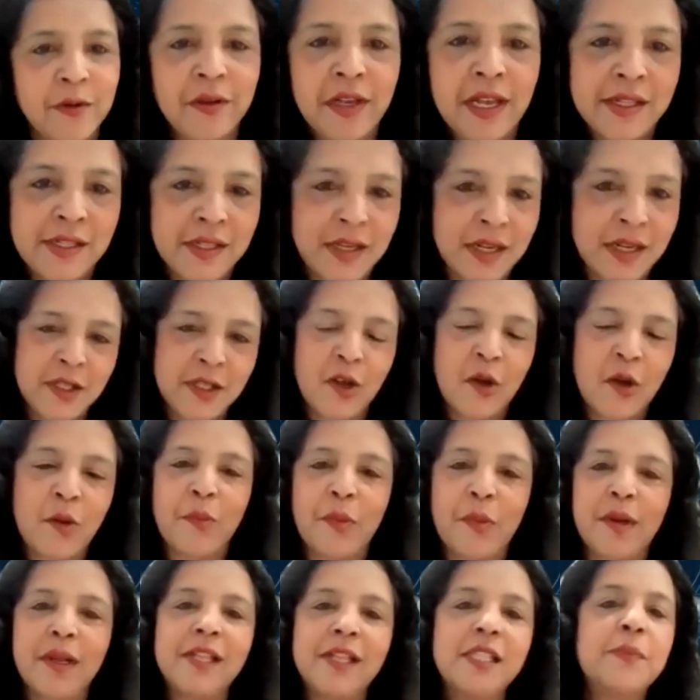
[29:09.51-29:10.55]
as an
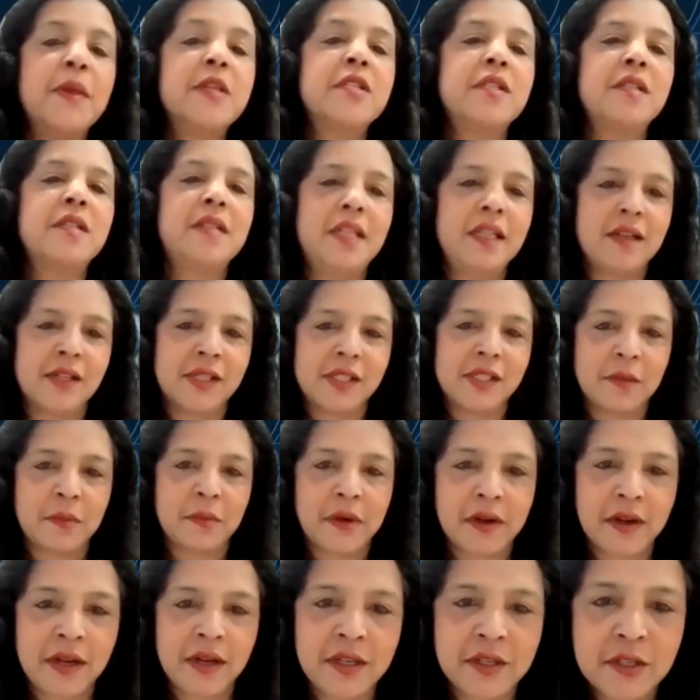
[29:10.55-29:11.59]
example, a specialty
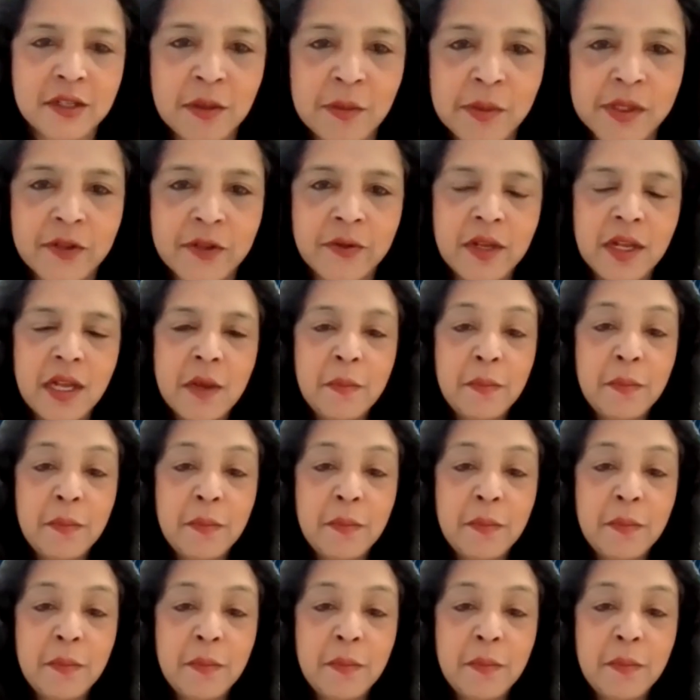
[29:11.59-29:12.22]
customer in terms of